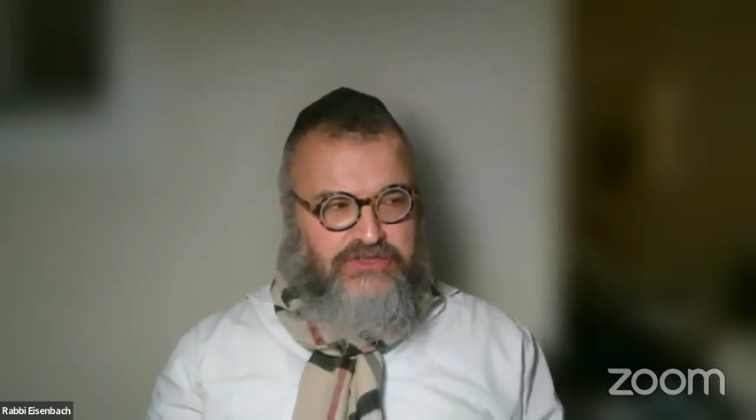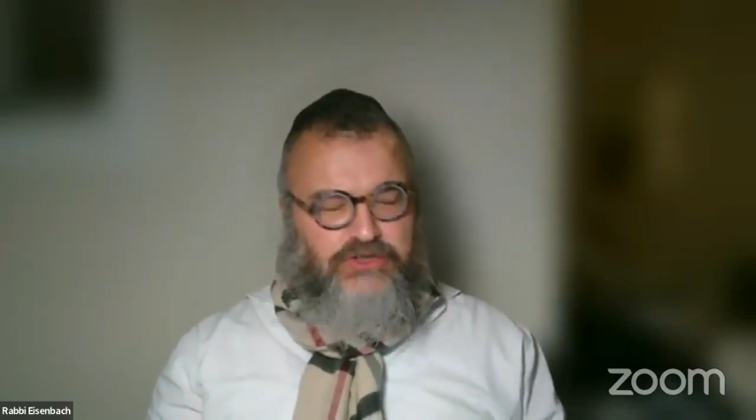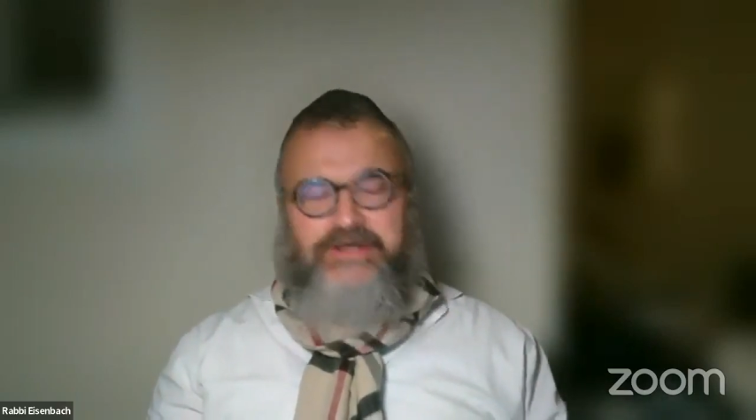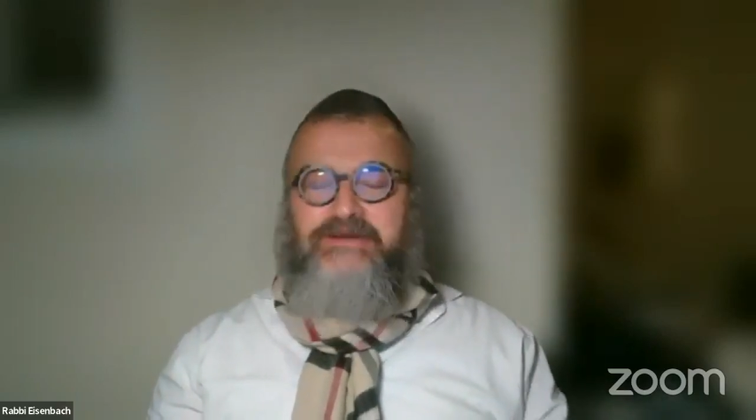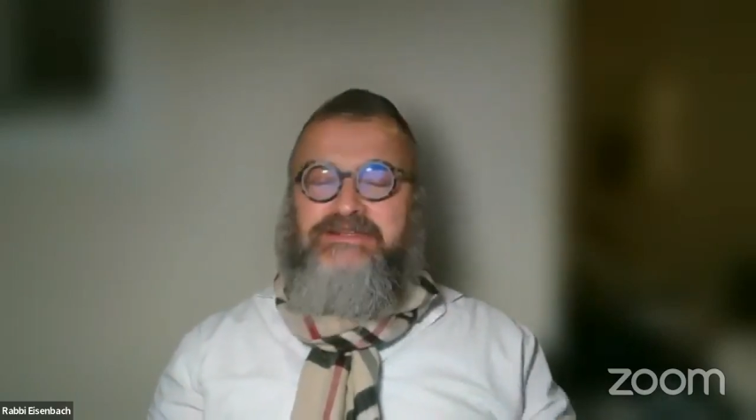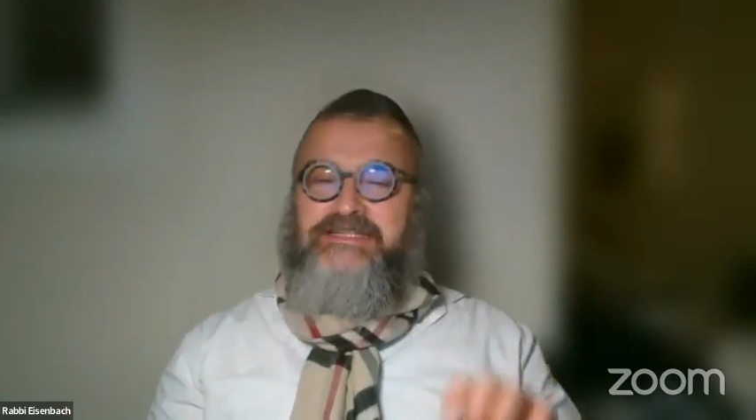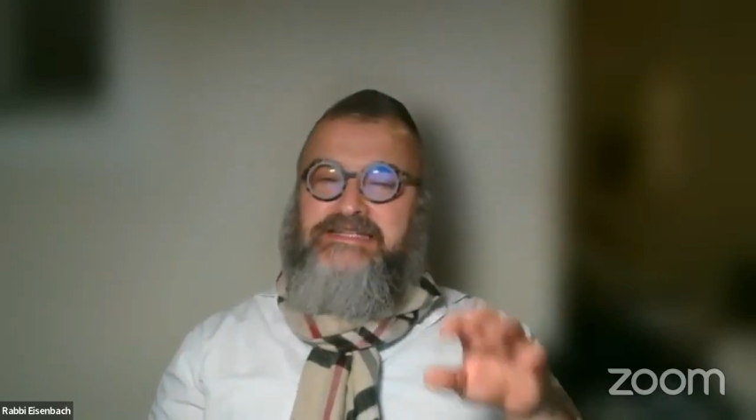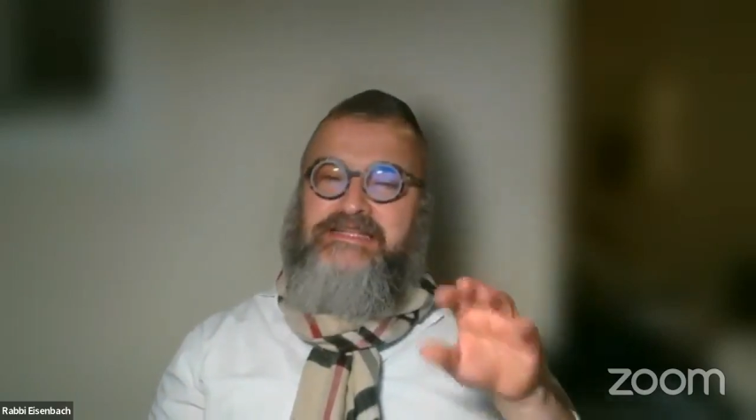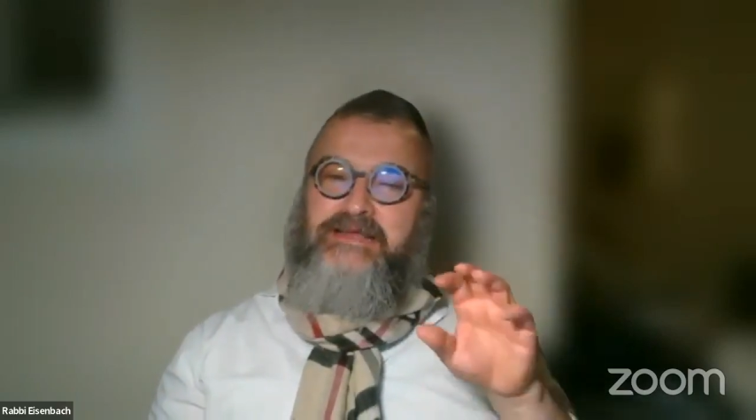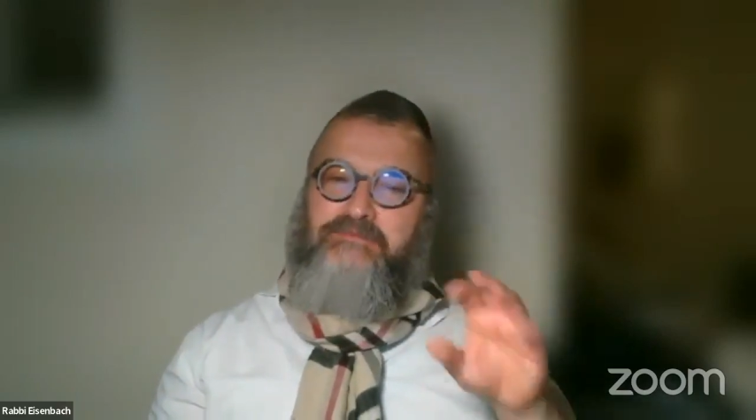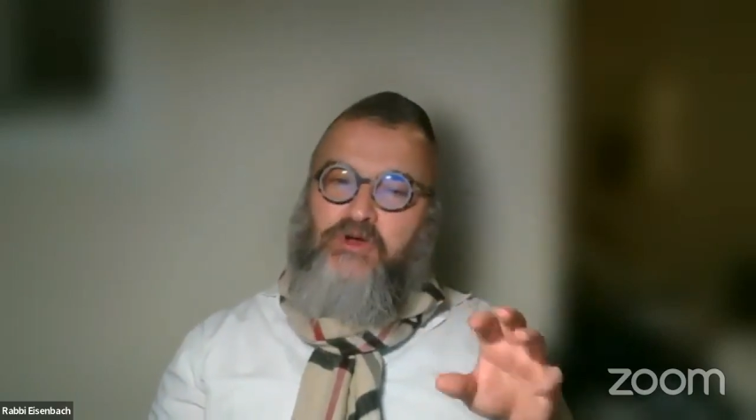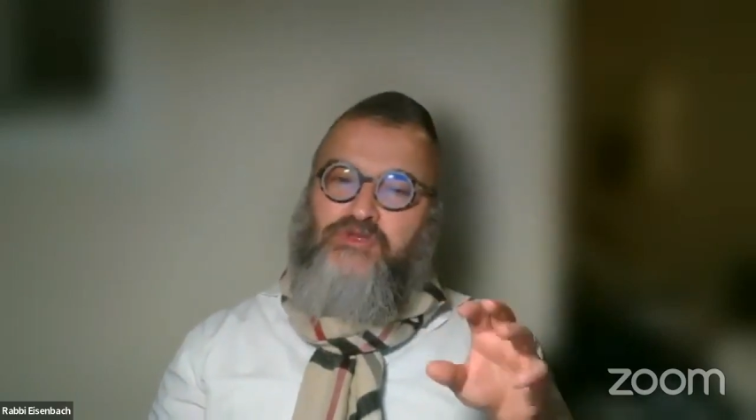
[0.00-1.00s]
So he
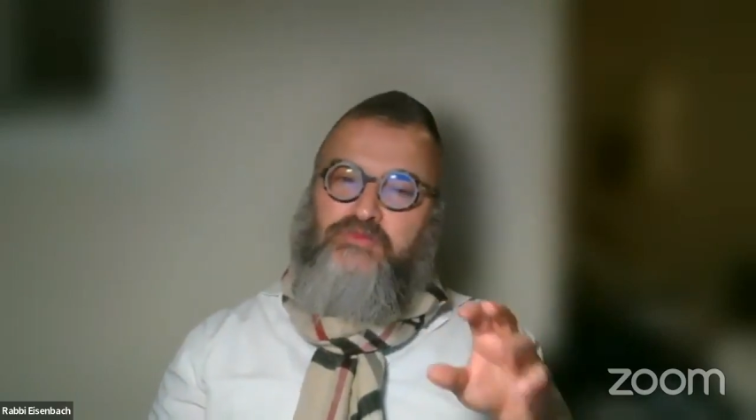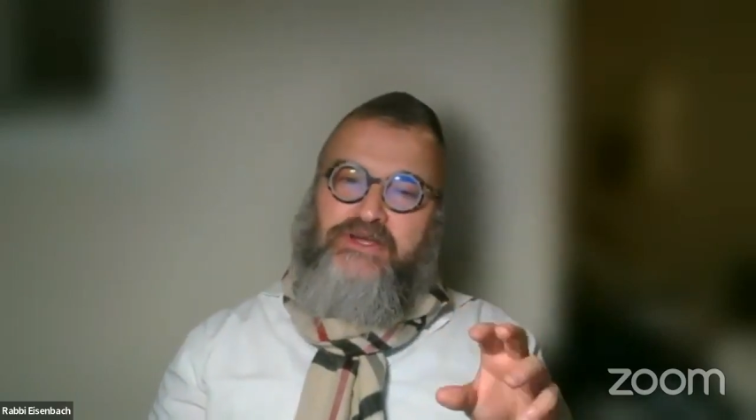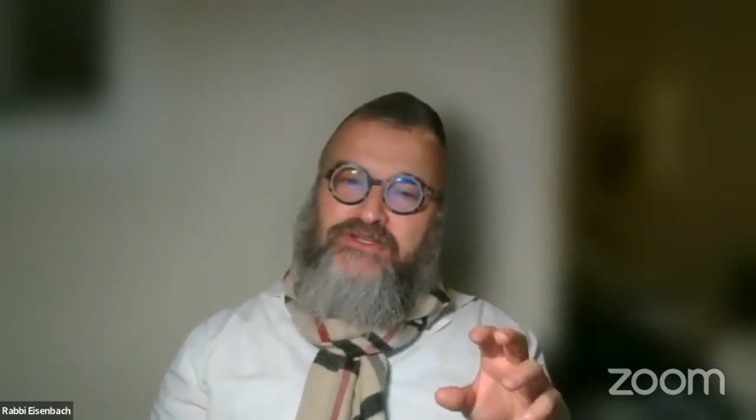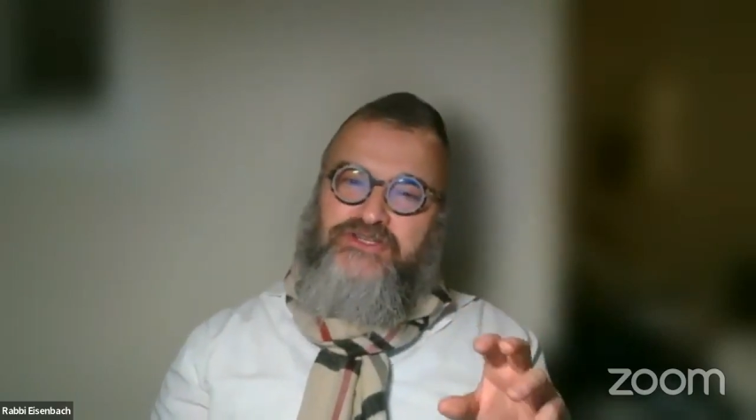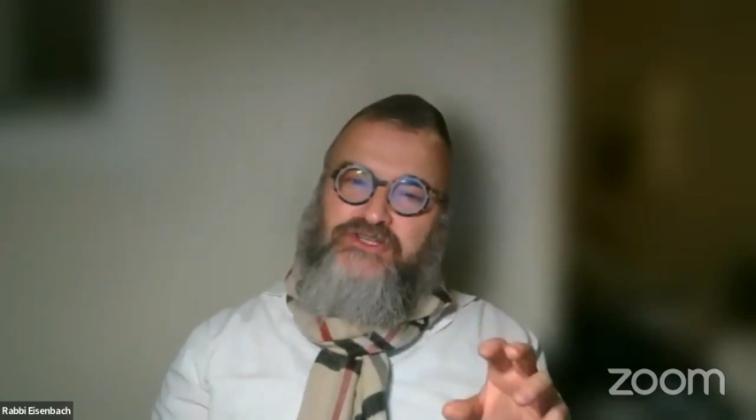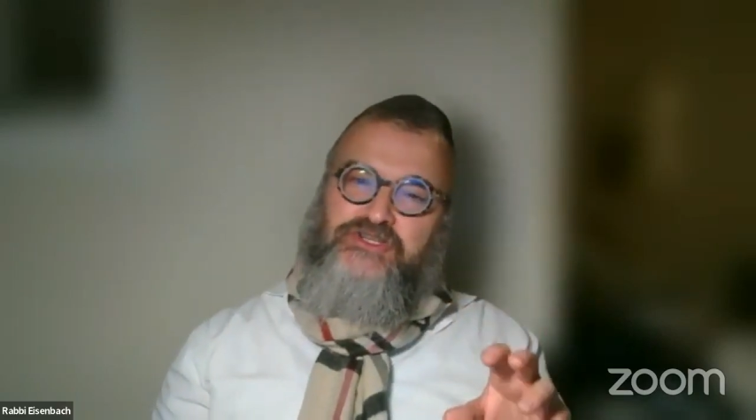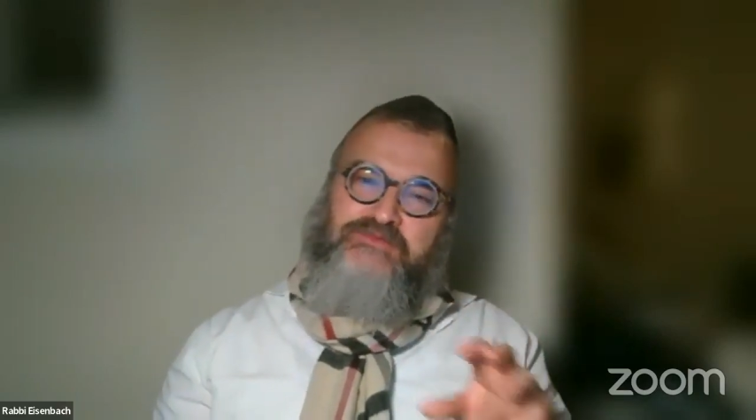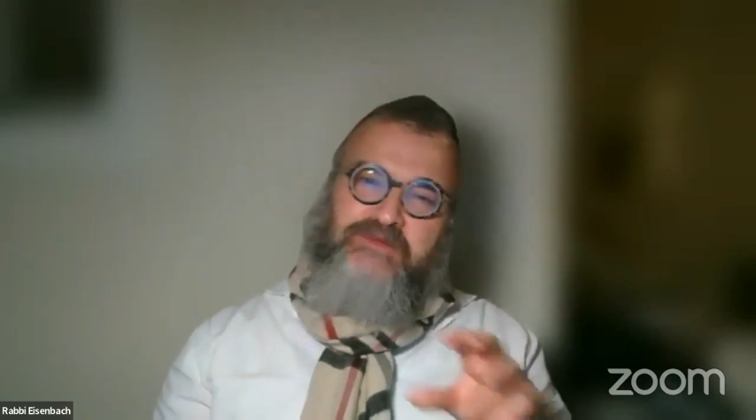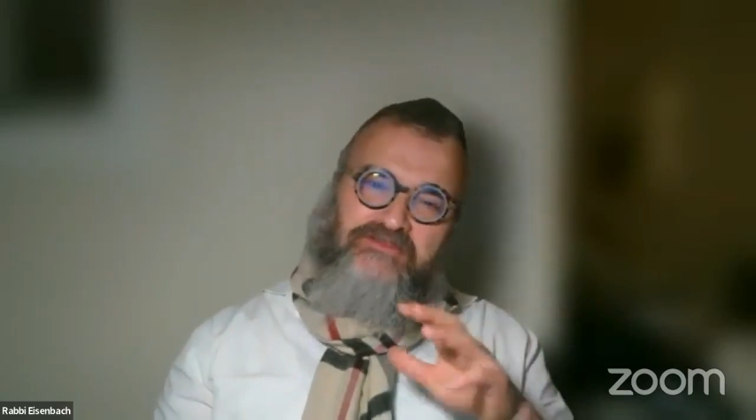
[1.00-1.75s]
says, like most British Jews,